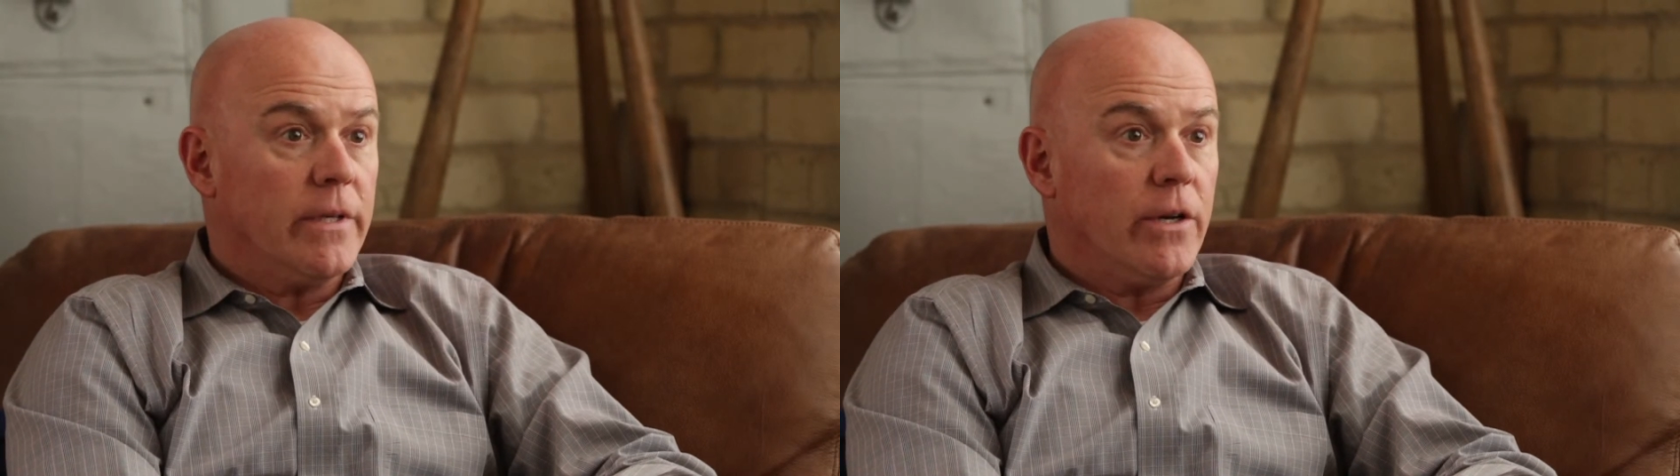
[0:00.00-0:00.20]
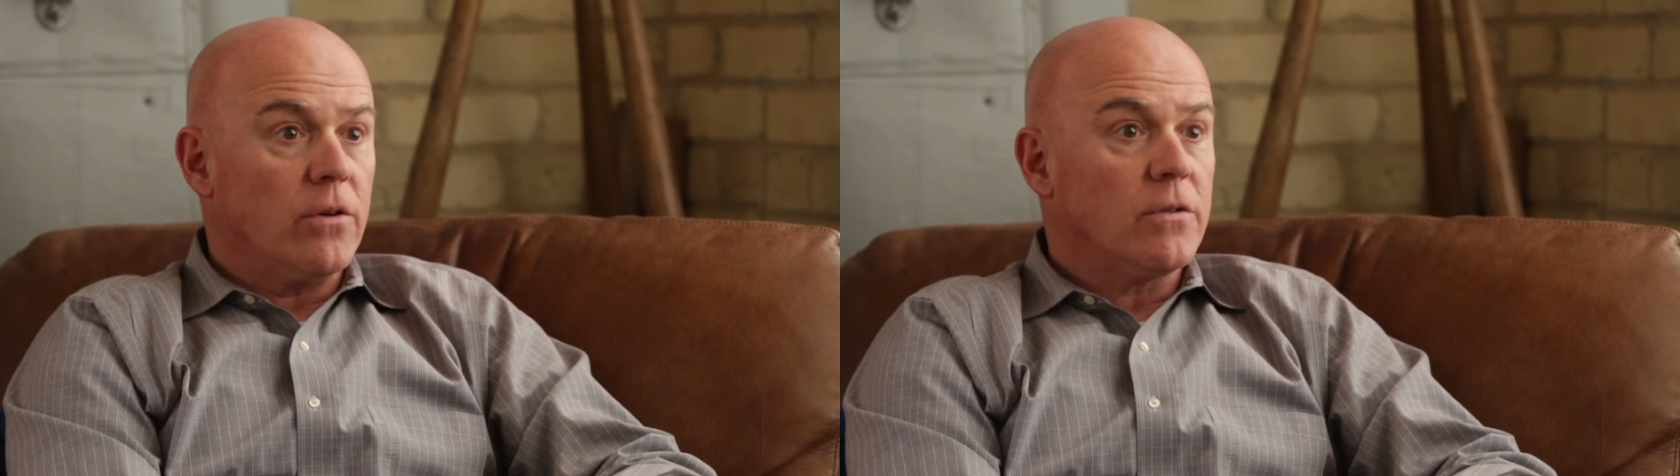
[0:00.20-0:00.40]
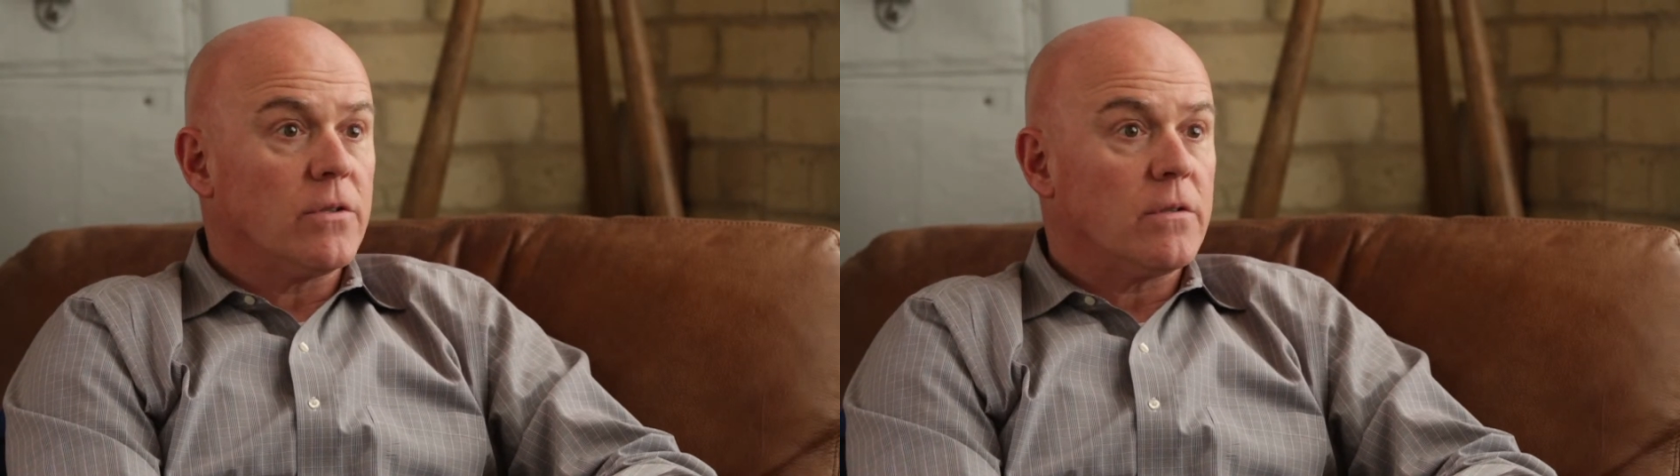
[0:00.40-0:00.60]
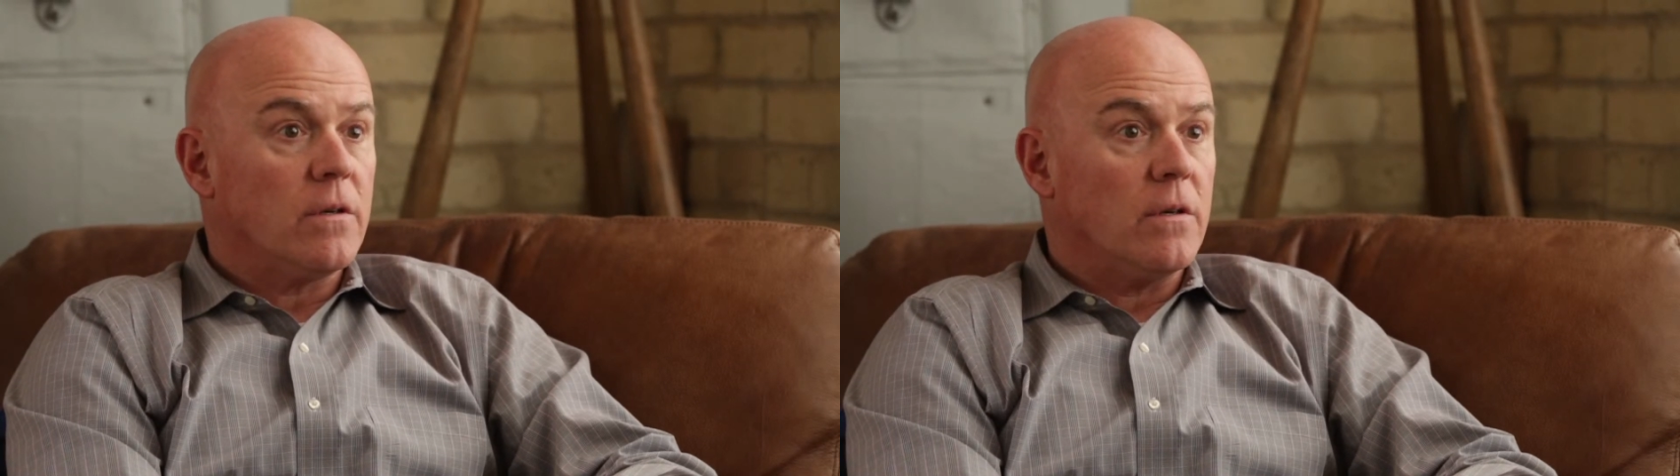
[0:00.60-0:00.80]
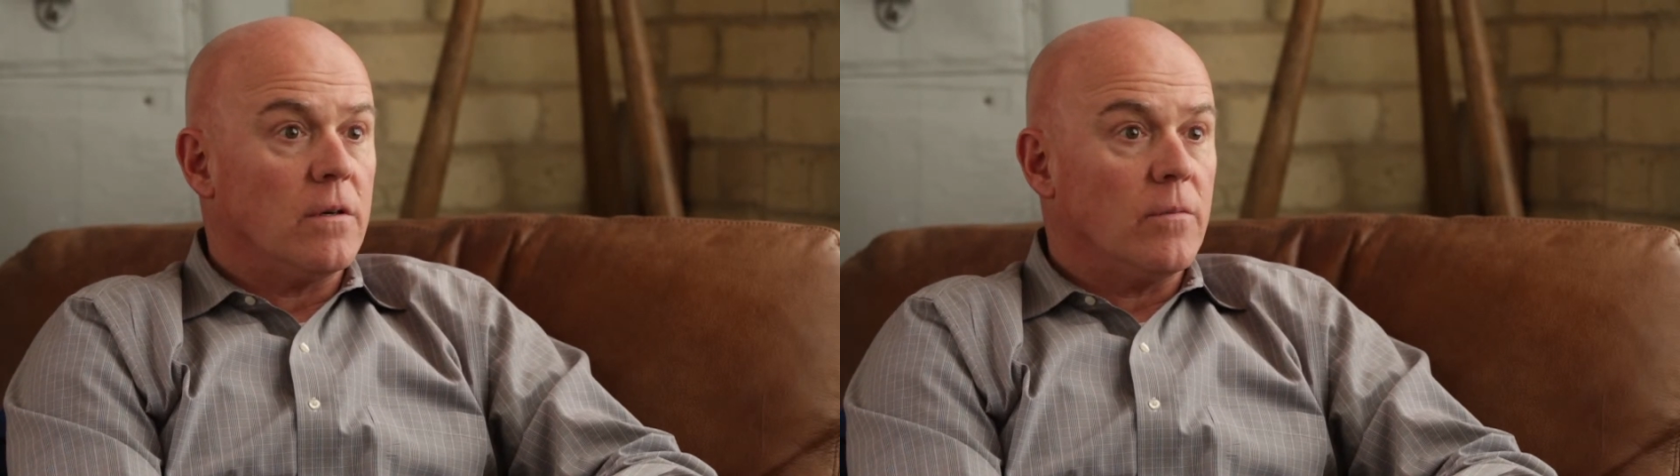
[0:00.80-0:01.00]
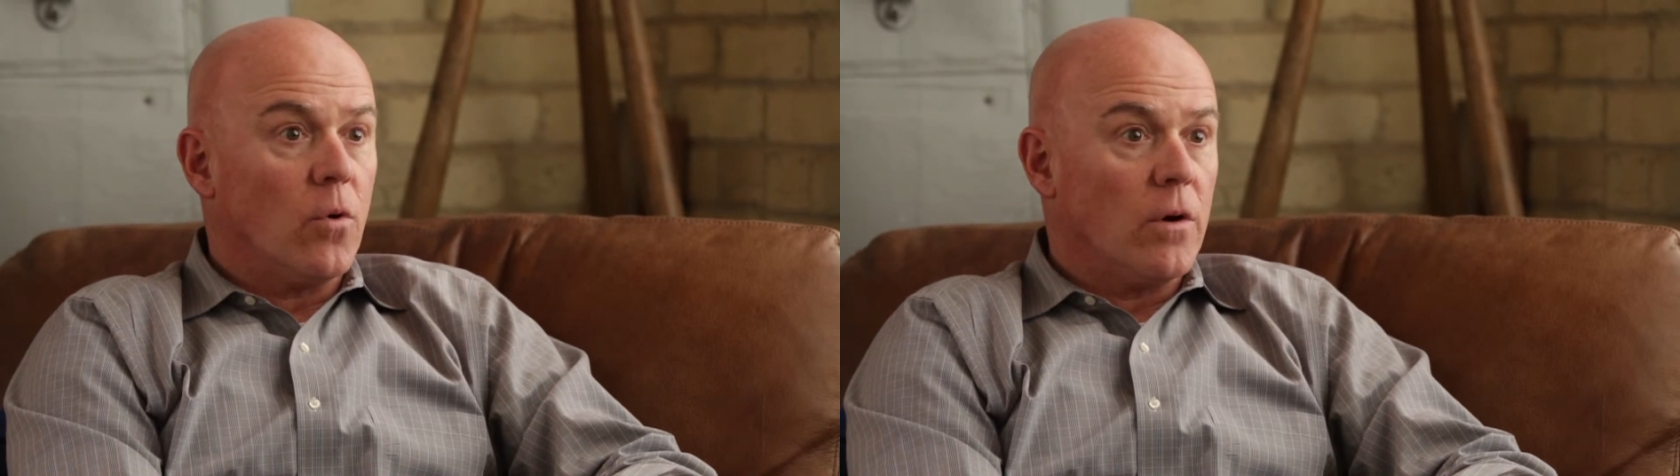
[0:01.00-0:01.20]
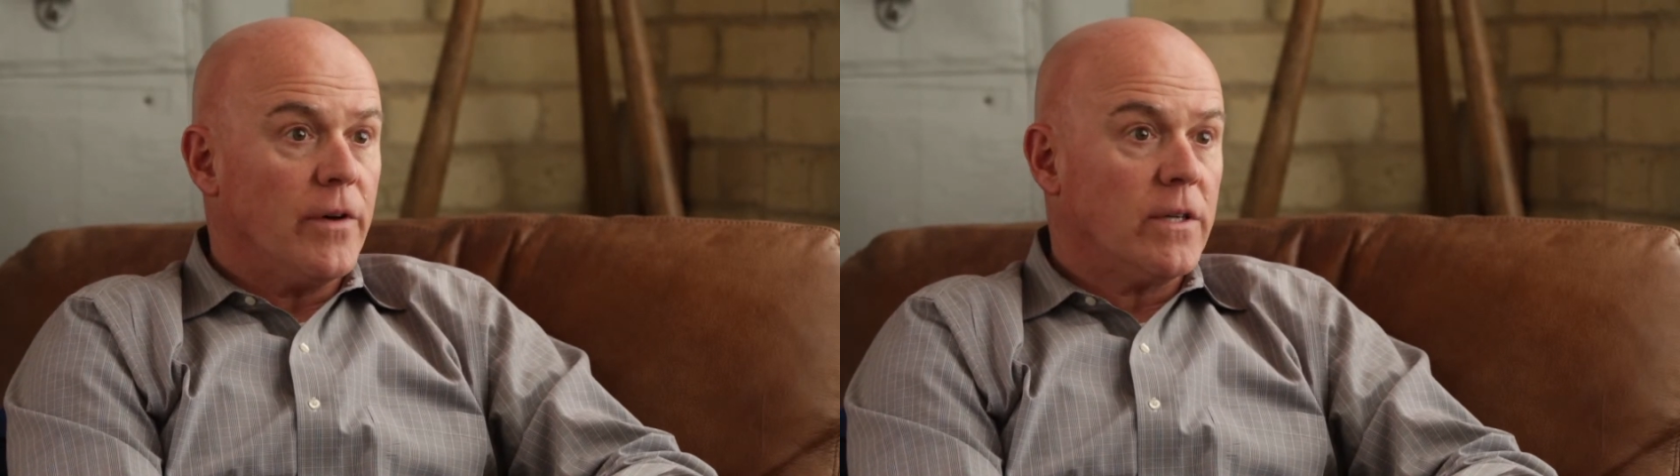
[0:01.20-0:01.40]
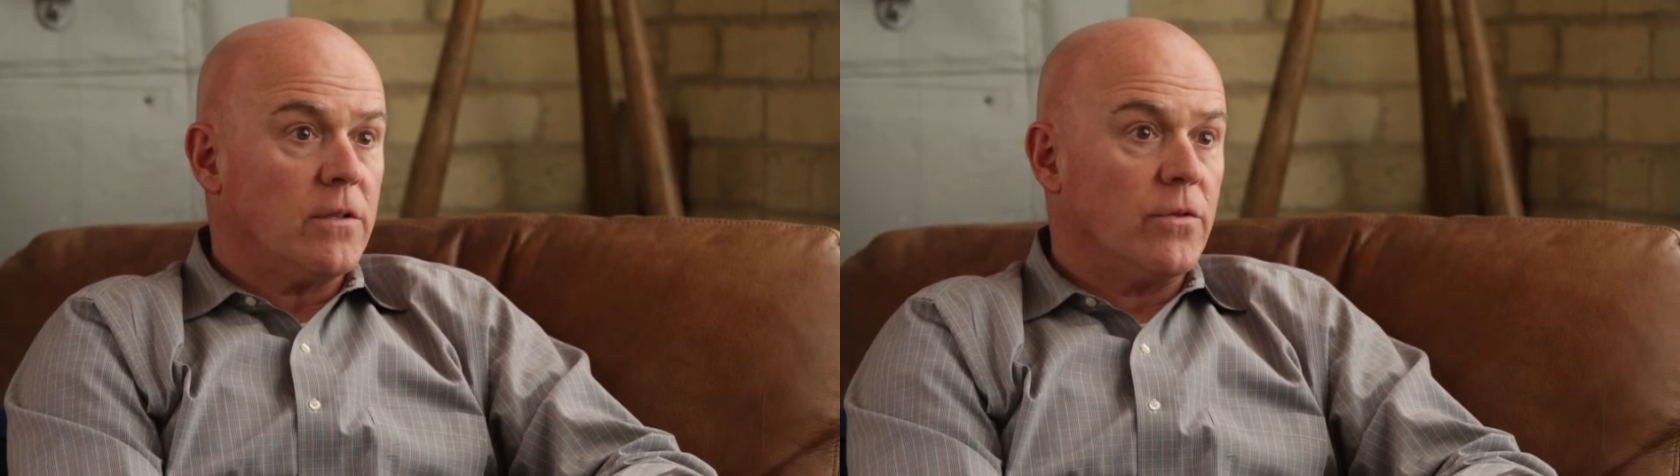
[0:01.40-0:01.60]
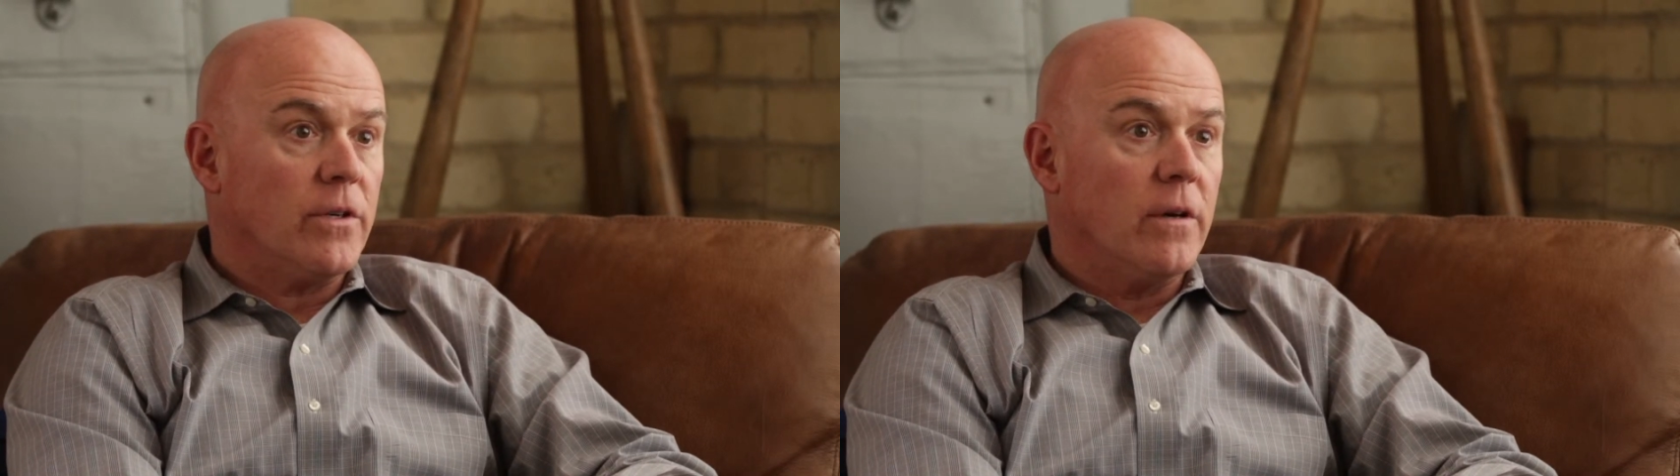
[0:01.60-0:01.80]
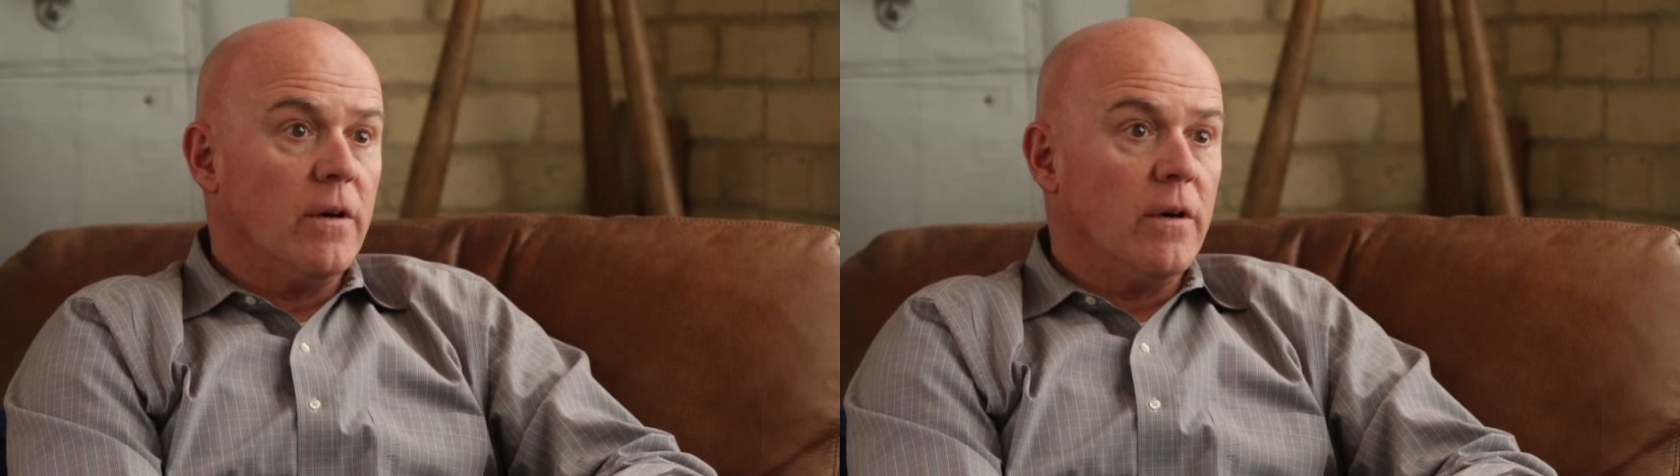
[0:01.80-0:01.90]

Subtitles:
leaders more effectively.